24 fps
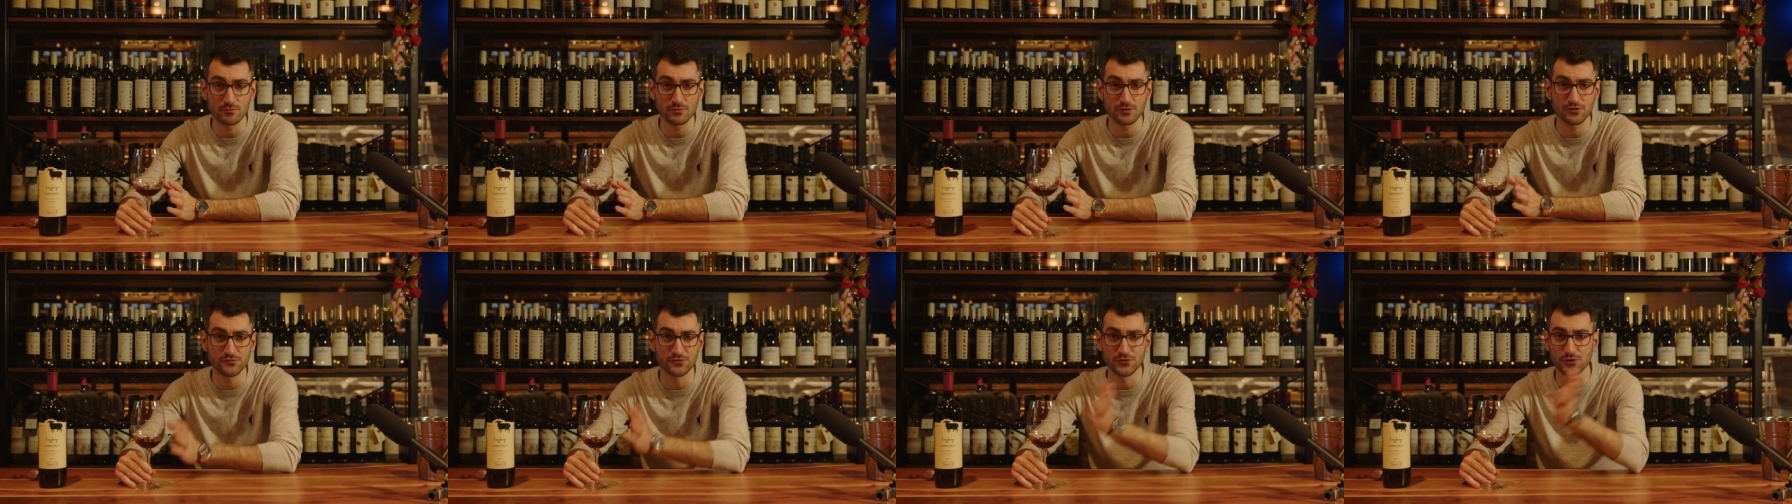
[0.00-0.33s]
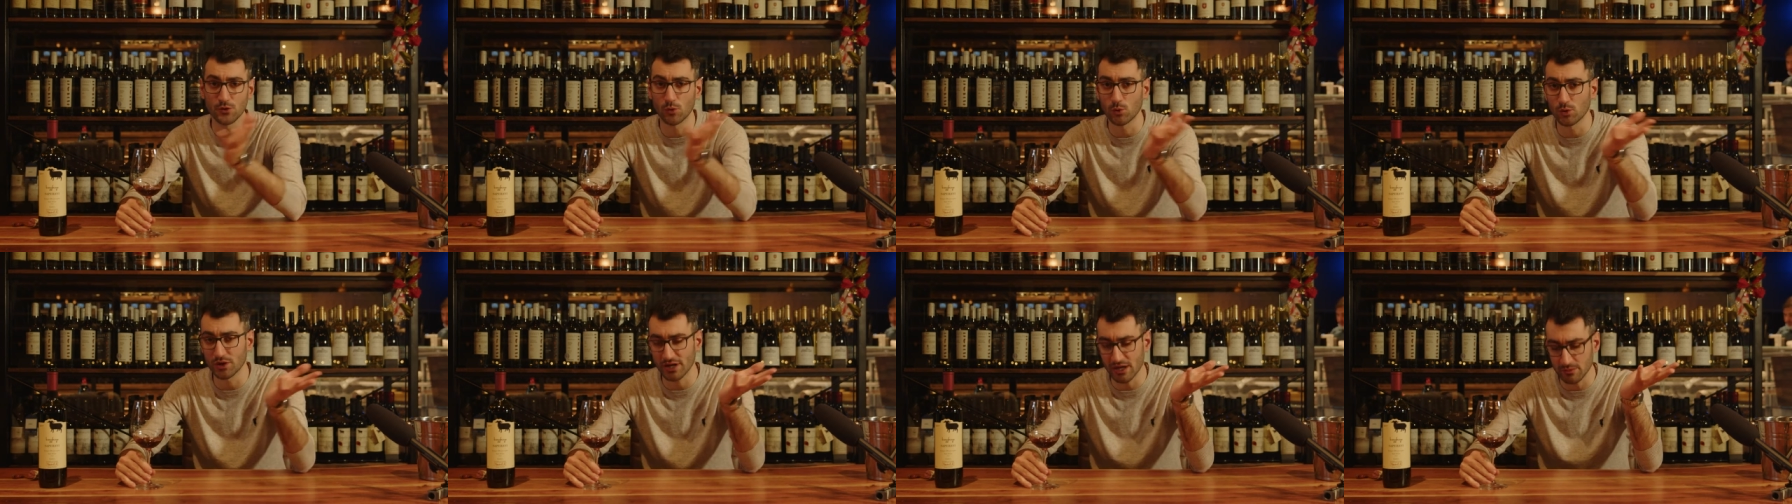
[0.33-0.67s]
if you know
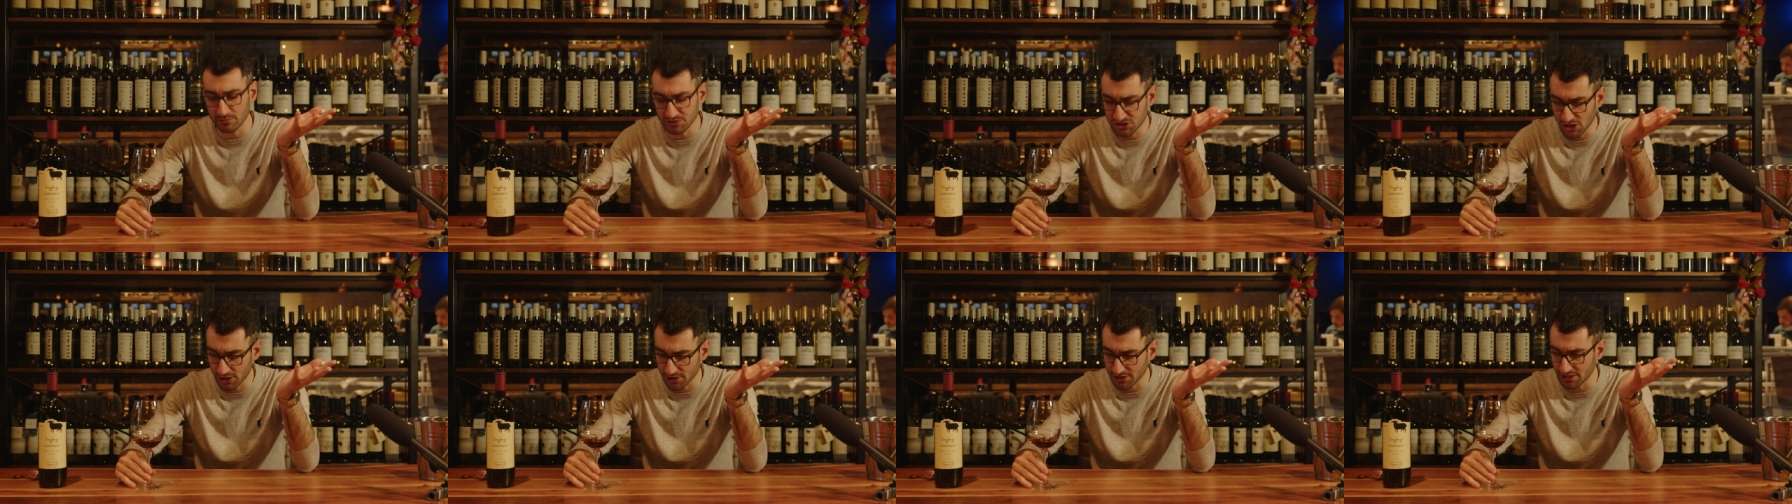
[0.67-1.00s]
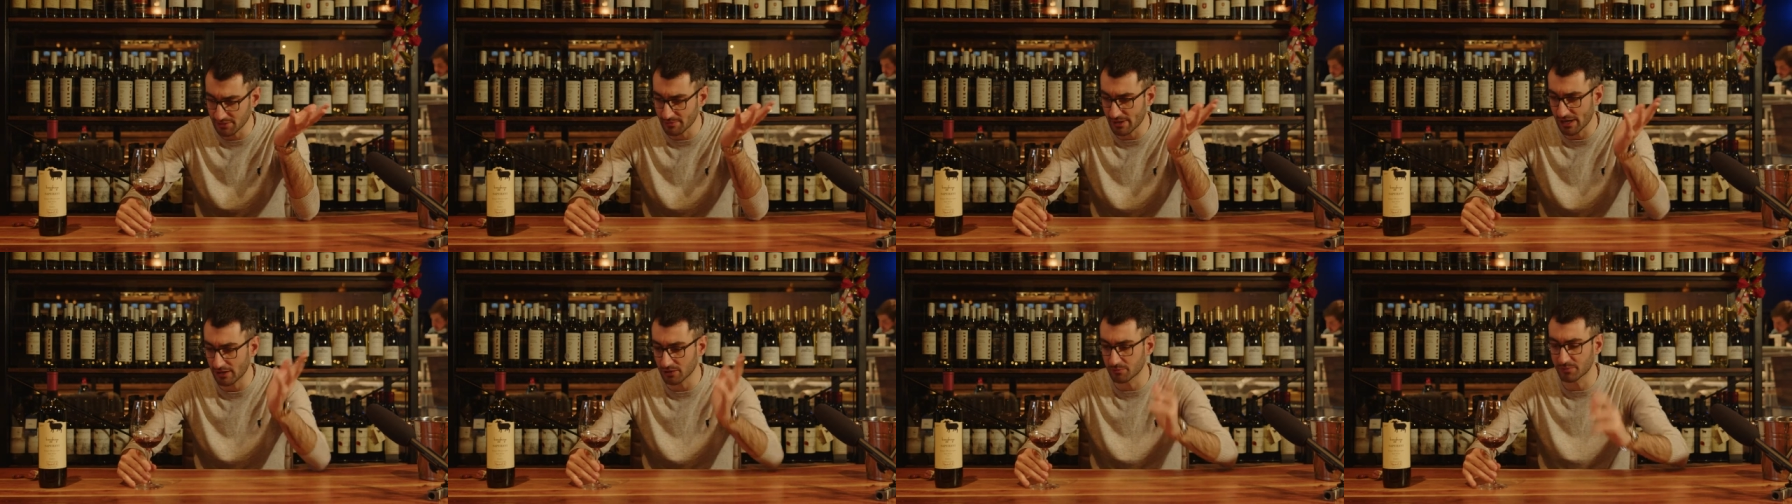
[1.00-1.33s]
what I'm talking
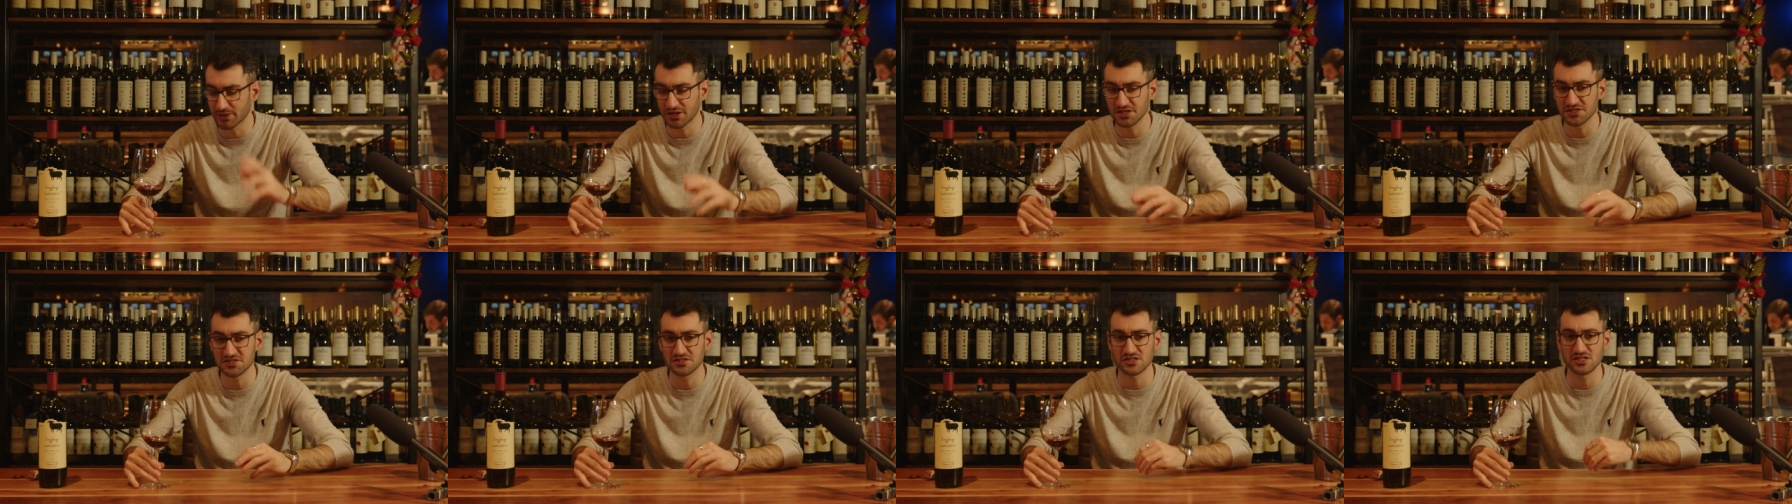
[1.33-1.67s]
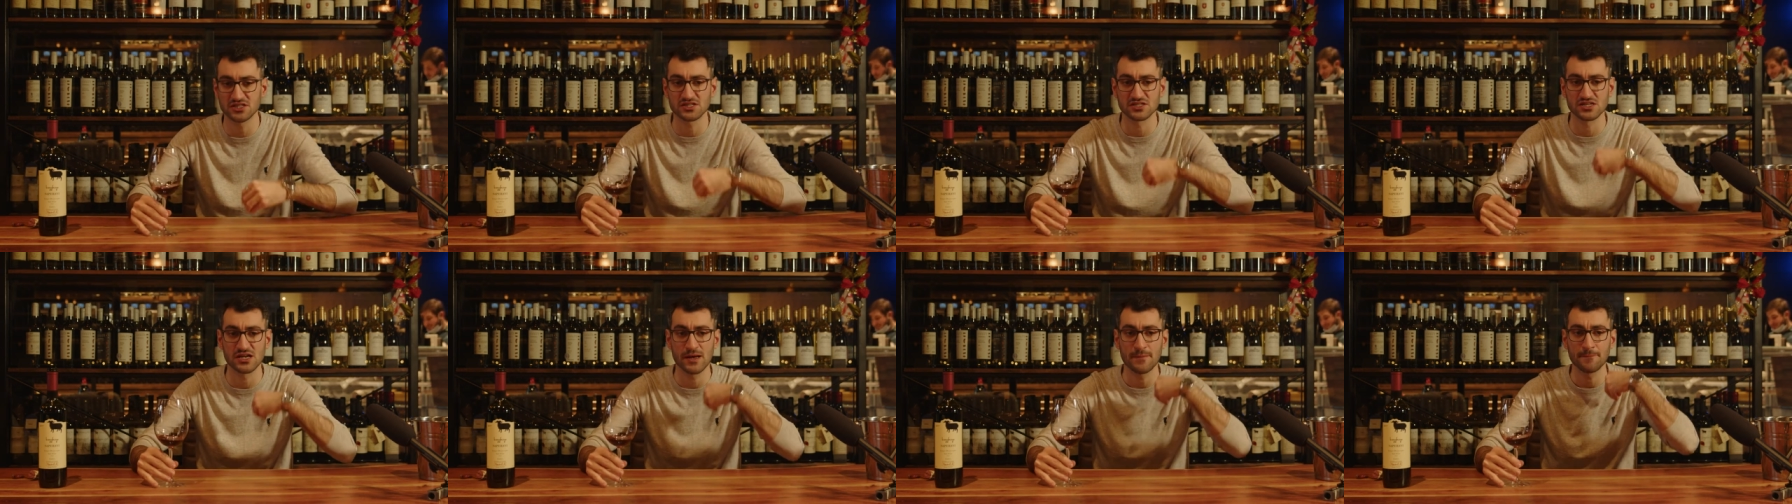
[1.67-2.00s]
about, because
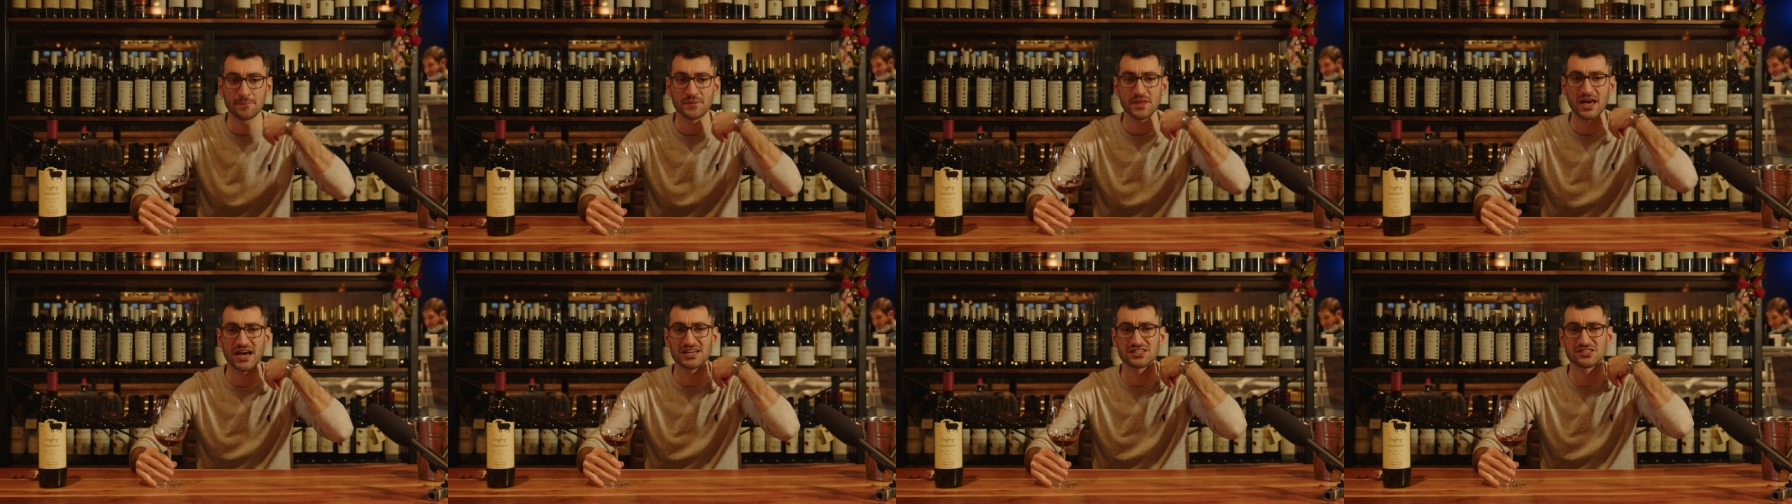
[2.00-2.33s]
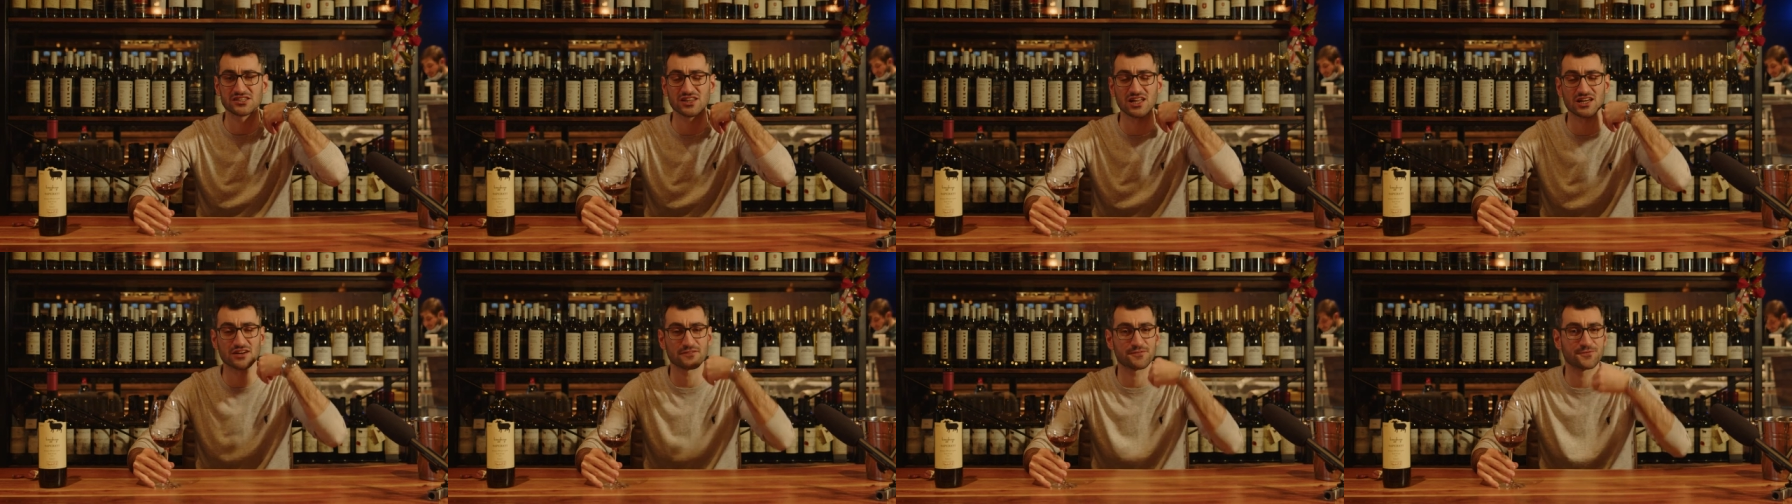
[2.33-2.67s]
this has a
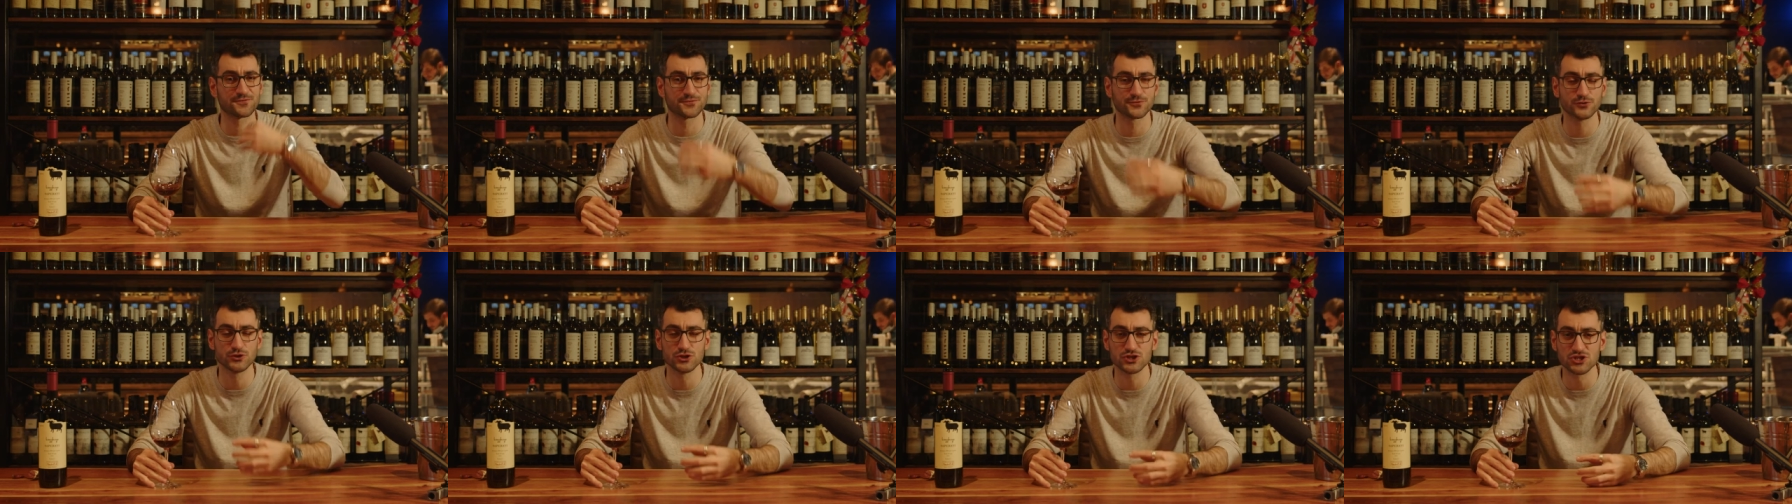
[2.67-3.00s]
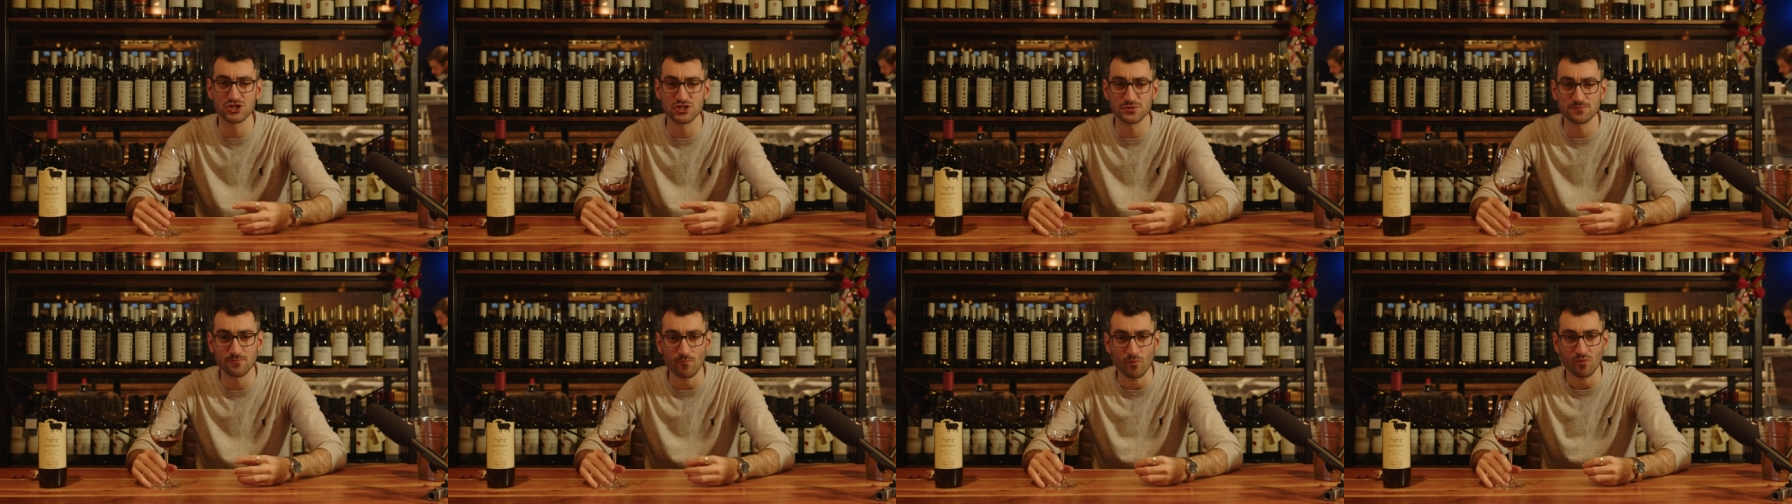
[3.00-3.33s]
lot of
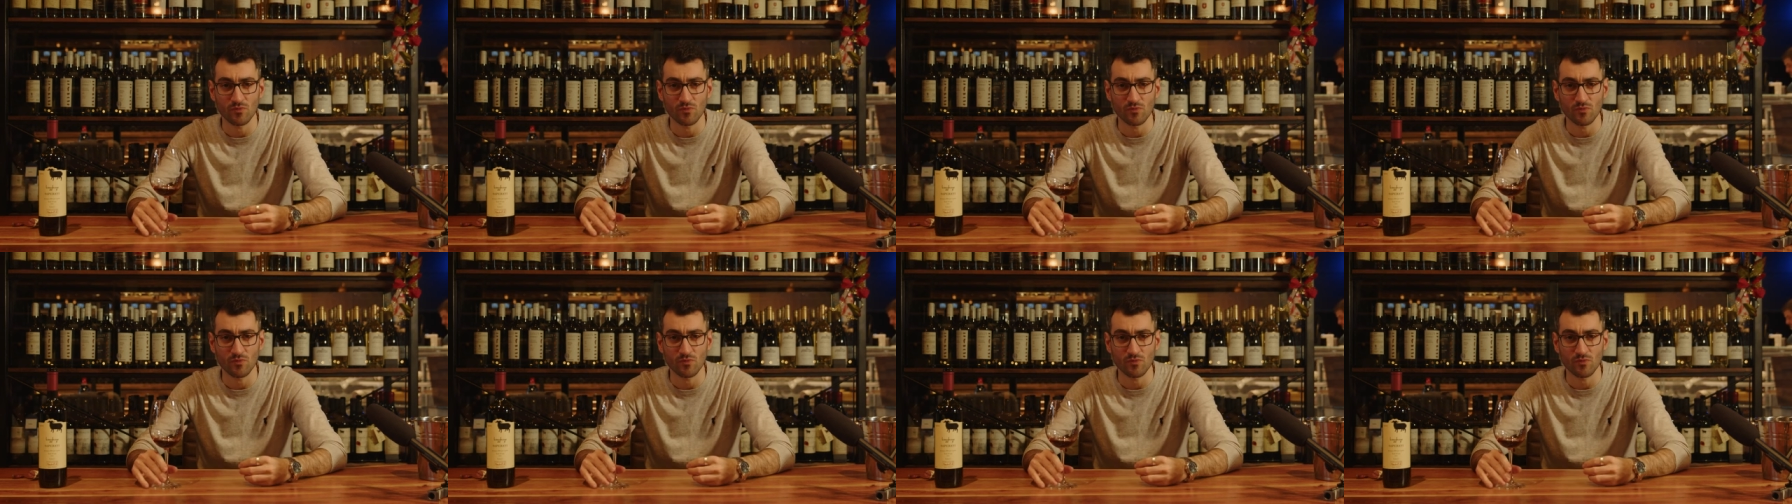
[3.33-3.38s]
fruits.